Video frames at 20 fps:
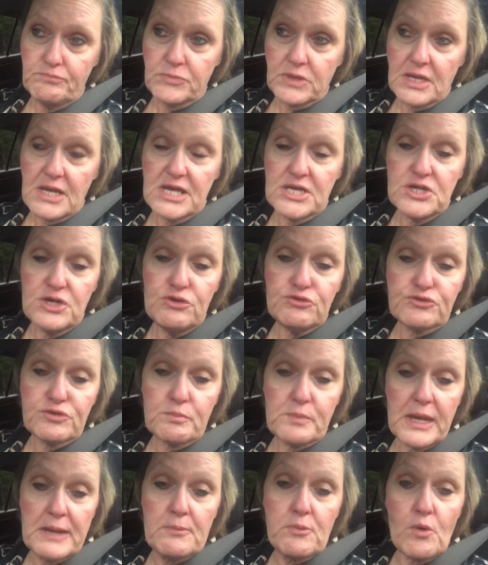He used the
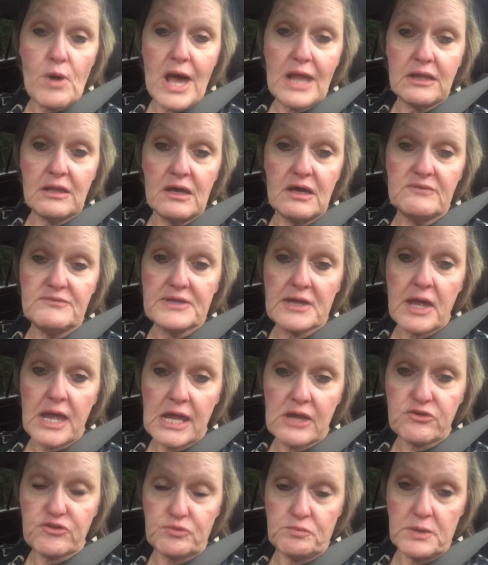people I loved
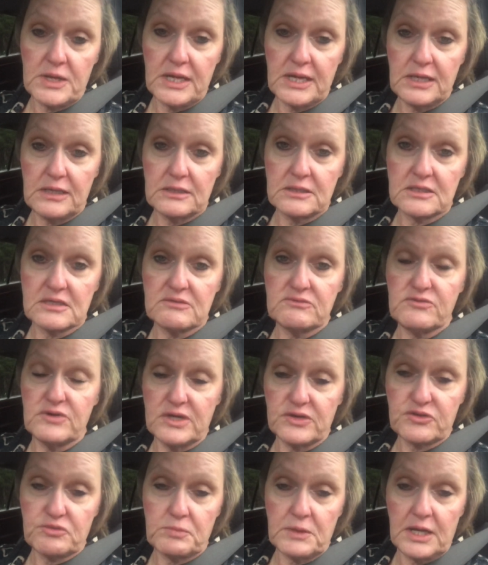against me to
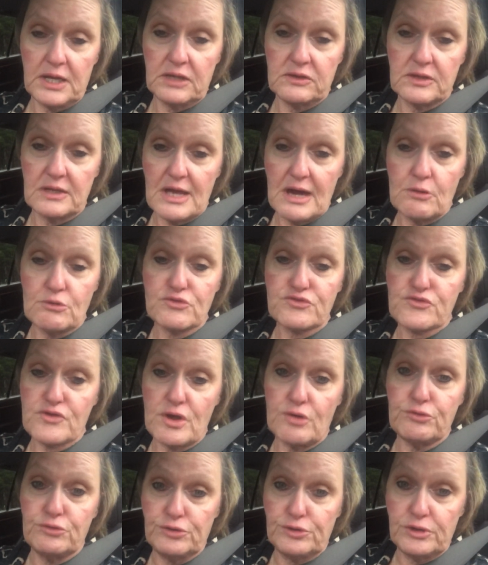convince me that I was
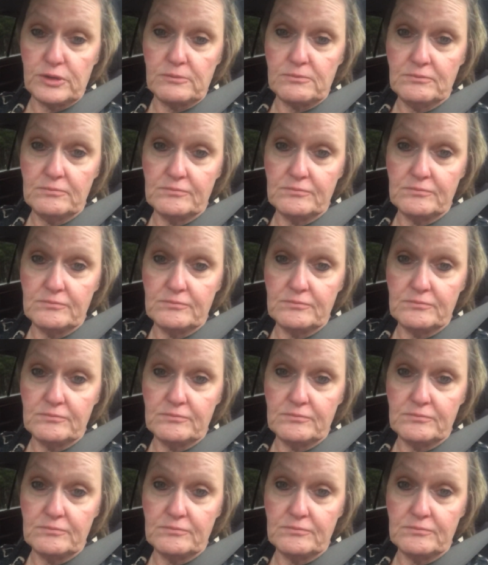no good.